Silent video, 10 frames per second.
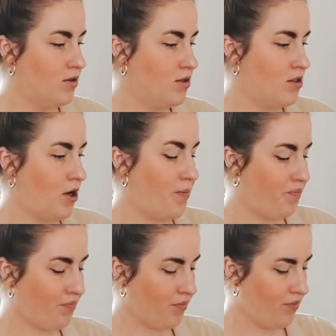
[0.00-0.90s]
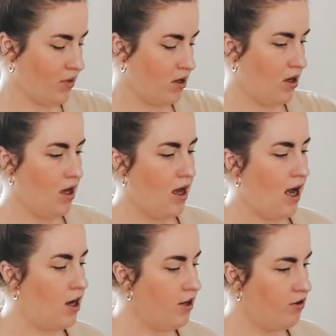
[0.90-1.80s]
So
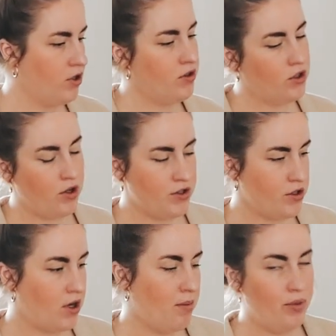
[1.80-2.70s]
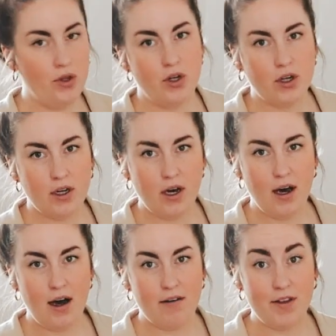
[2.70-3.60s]
I'll give you a closer up look
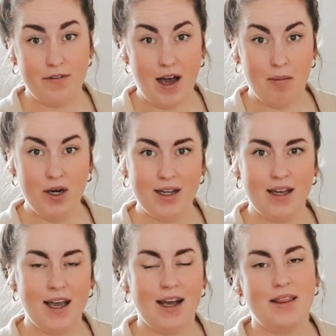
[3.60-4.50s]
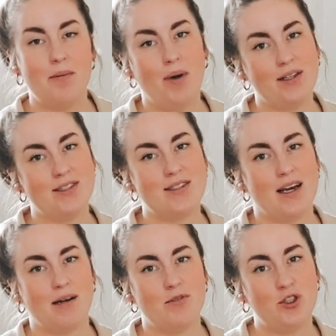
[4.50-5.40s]
of the fabric and the buttons
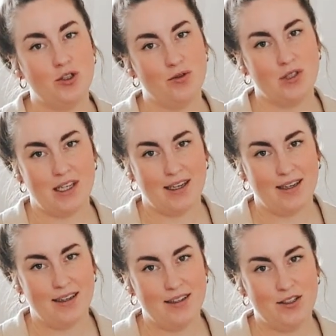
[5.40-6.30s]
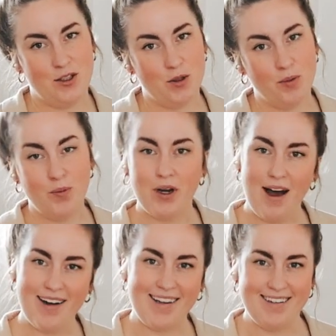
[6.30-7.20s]
that I'm choosing to put
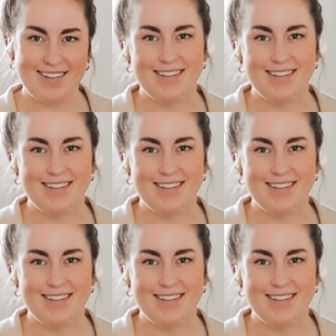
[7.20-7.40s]
on it.